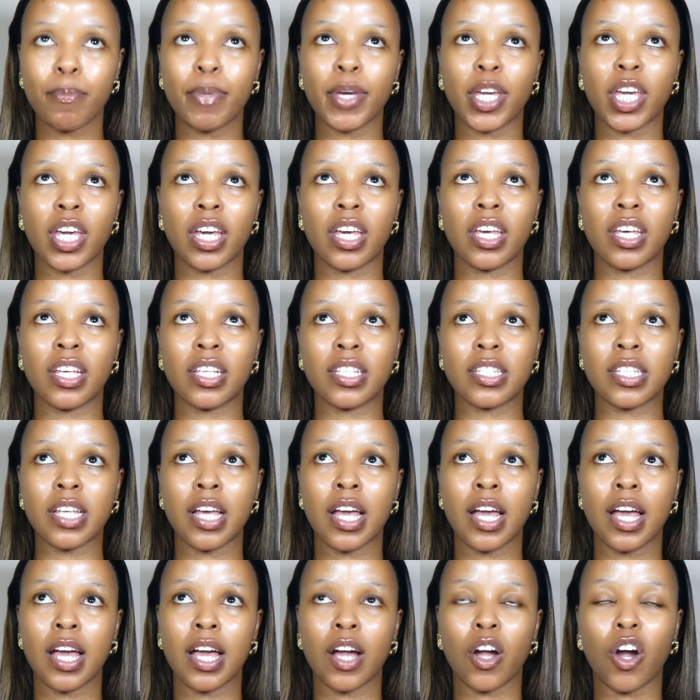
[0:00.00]
because
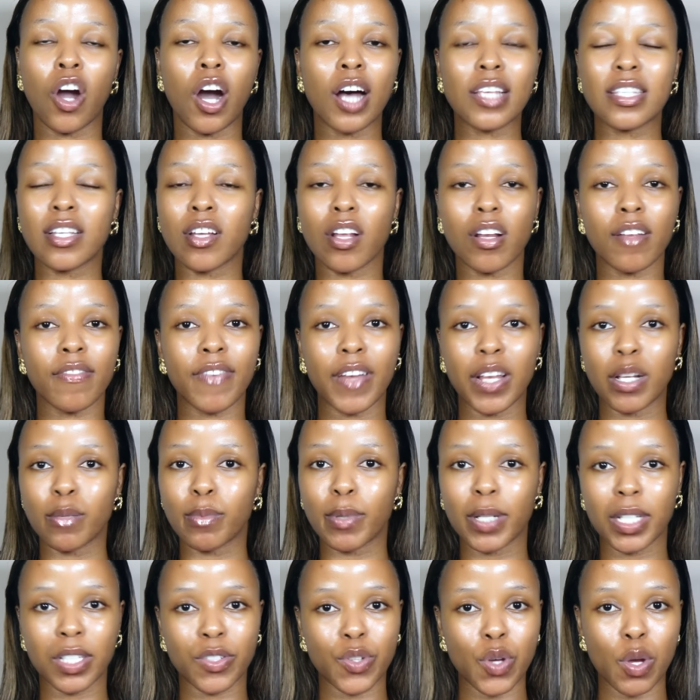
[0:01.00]
cars are not available
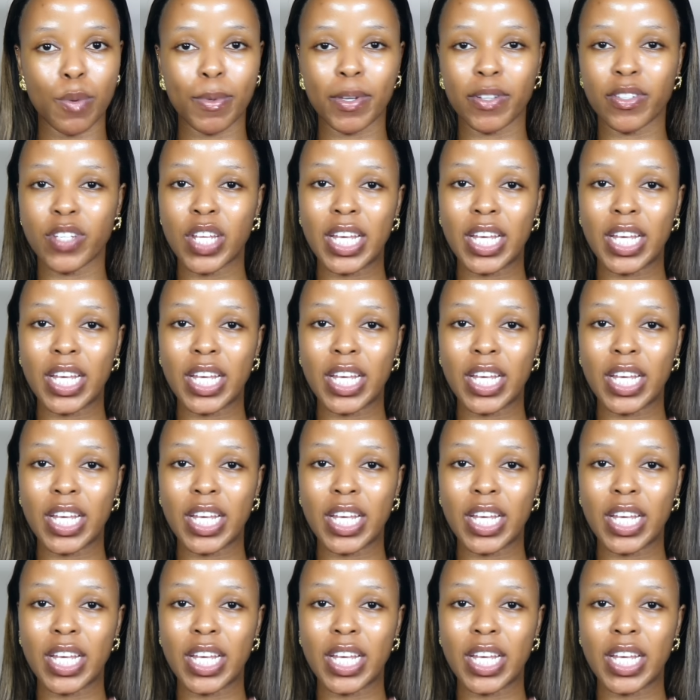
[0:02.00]
in Durban.